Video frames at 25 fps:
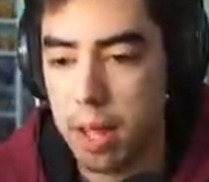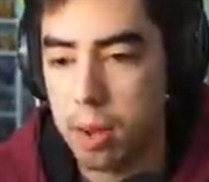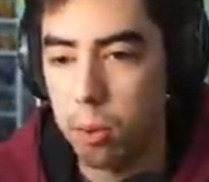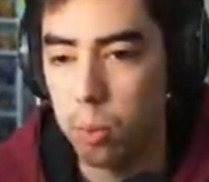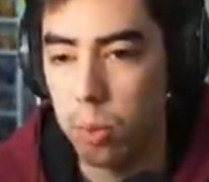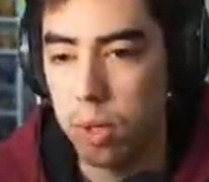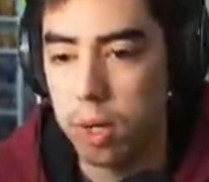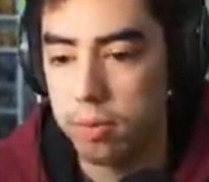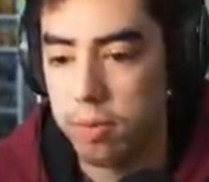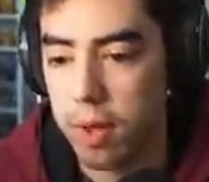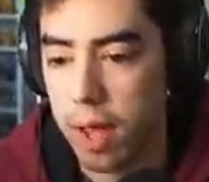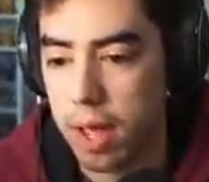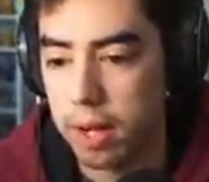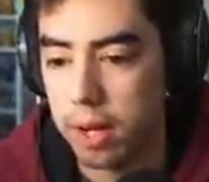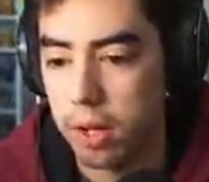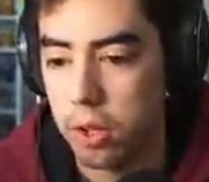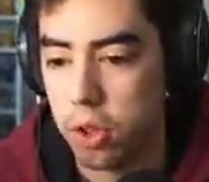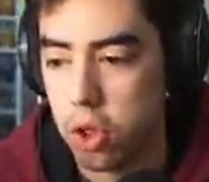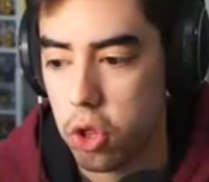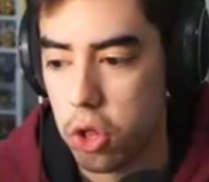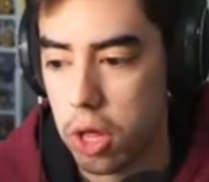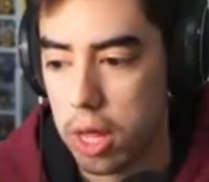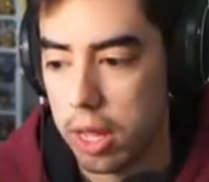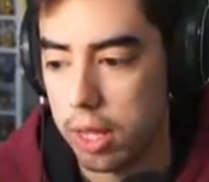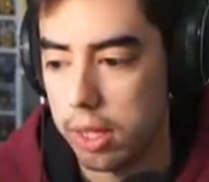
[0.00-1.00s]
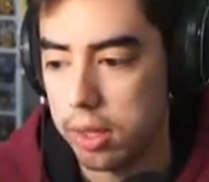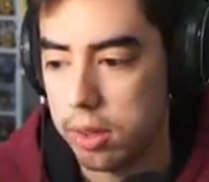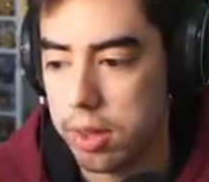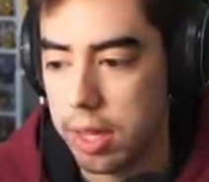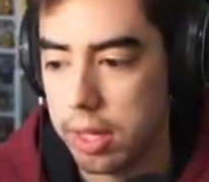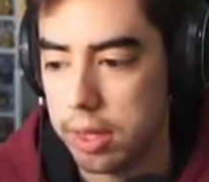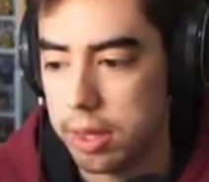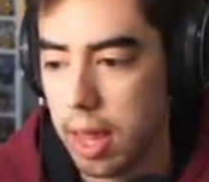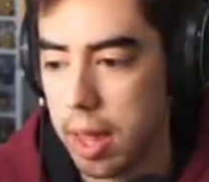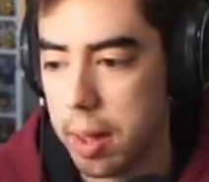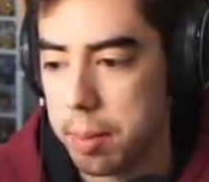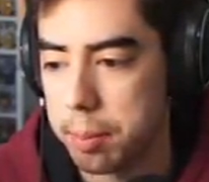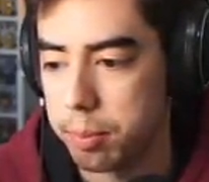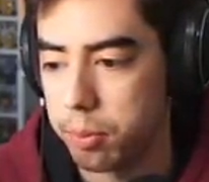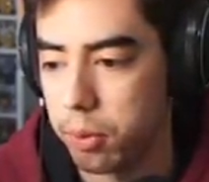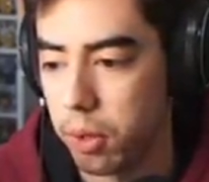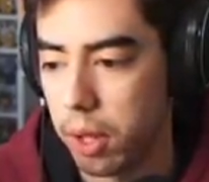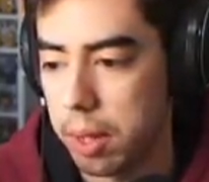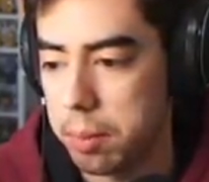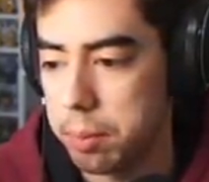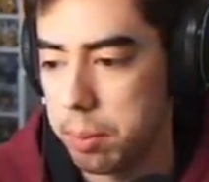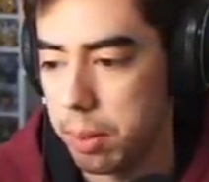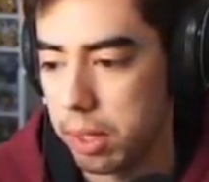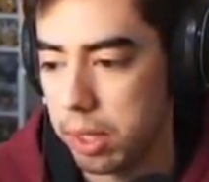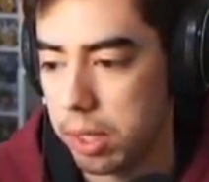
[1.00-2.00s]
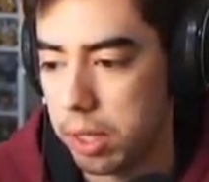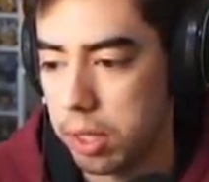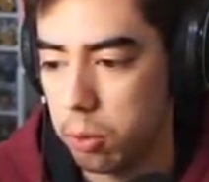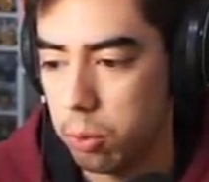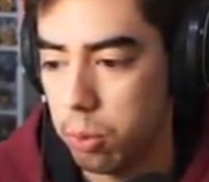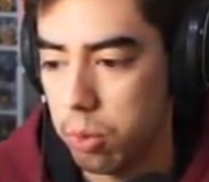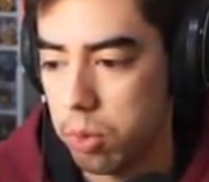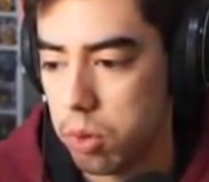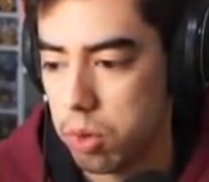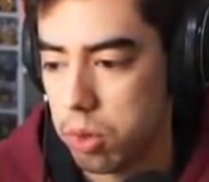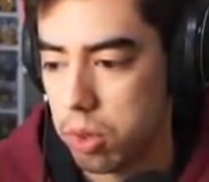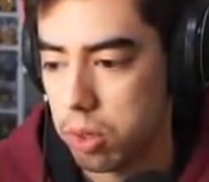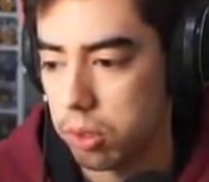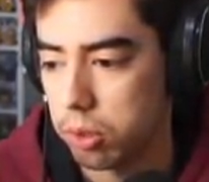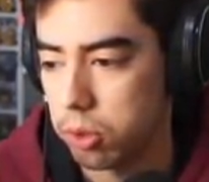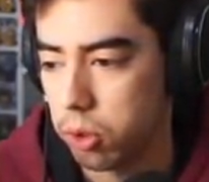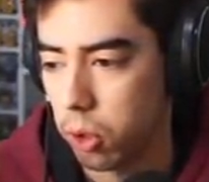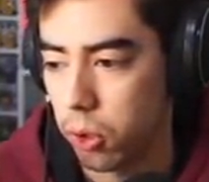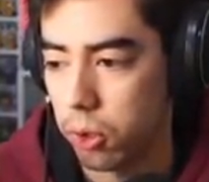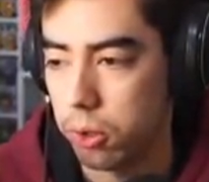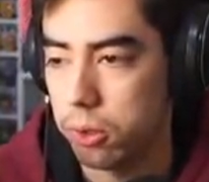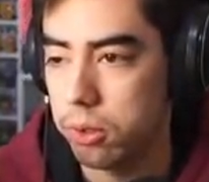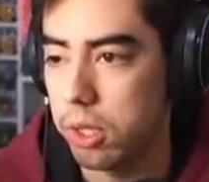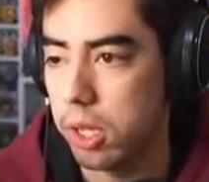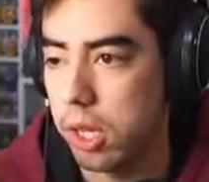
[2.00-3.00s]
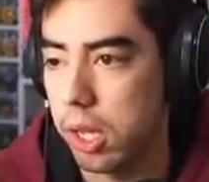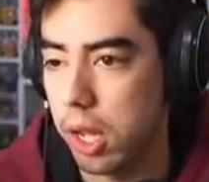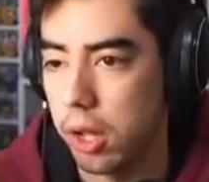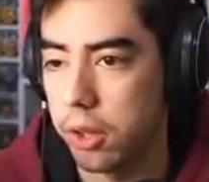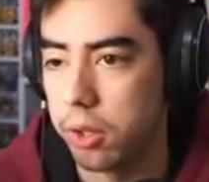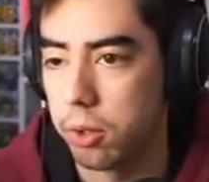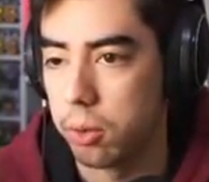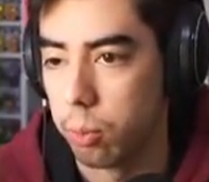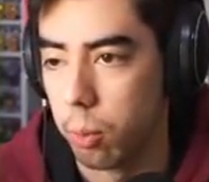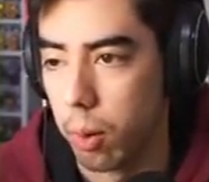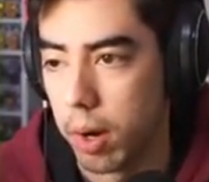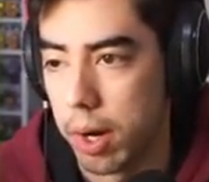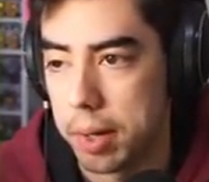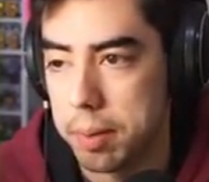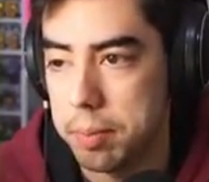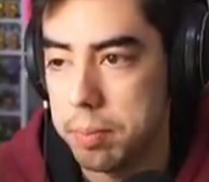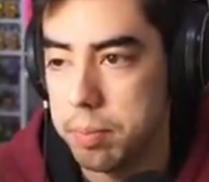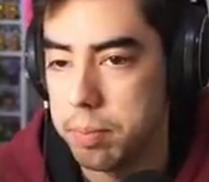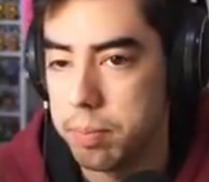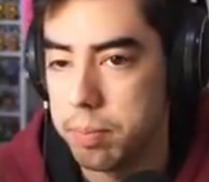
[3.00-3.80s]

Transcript: would have had a chance at that play, but he was turned the other way.